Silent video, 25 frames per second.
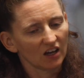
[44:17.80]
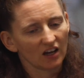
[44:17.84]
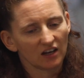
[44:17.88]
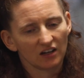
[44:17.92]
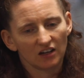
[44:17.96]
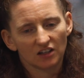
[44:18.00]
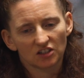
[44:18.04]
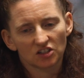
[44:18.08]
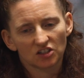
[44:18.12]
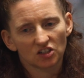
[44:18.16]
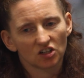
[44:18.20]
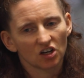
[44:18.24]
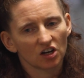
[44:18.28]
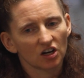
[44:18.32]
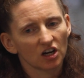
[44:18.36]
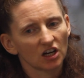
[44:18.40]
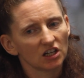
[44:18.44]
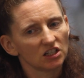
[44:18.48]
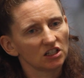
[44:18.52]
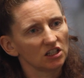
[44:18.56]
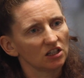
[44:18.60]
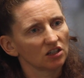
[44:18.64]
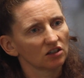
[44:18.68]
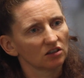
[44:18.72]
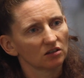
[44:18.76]
And it's not
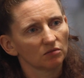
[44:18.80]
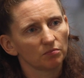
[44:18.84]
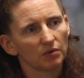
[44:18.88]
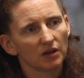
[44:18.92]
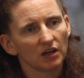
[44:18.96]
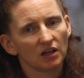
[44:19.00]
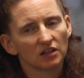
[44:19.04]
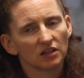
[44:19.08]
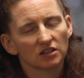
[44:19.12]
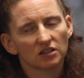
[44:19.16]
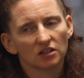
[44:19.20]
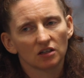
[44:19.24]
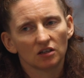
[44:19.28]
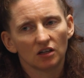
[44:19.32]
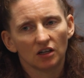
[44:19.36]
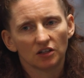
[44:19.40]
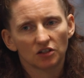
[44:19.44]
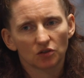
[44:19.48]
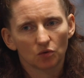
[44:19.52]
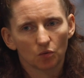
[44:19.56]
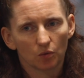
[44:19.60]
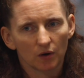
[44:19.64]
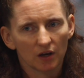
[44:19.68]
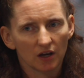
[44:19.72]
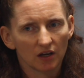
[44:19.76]
ideal, but it's
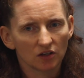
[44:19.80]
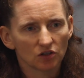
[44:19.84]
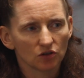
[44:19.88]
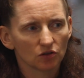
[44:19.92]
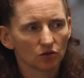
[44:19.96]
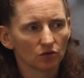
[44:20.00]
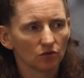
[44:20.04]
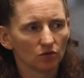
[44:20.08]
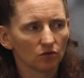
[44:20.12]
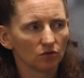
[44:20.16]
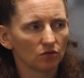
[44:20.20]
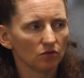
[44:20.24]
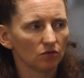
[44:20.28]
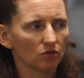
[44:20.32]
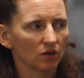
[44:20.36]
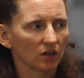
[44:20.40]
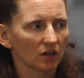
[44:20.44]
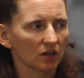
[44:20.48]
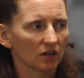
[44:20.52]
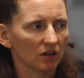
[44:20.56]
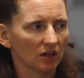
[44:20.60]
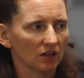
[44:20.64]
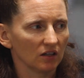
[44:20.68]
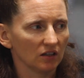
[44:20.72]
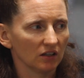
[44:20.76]
a way to
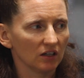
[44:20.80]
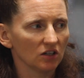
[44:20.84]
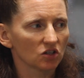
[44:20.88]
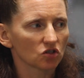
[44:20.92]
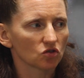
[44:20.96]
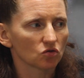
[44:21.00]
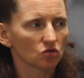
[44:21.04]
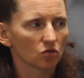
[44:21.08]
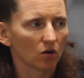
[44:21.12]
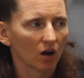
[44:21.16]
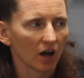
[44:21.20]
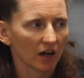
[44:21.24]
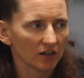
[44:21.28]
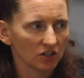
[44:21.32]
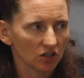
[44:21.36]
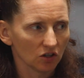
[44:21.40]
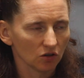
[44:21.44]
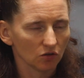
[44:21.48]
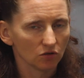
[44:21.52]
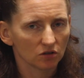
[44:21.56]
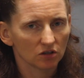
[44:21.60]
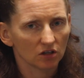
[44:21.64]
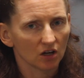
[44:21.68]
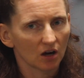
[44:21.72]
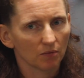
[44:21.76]
at least try to use the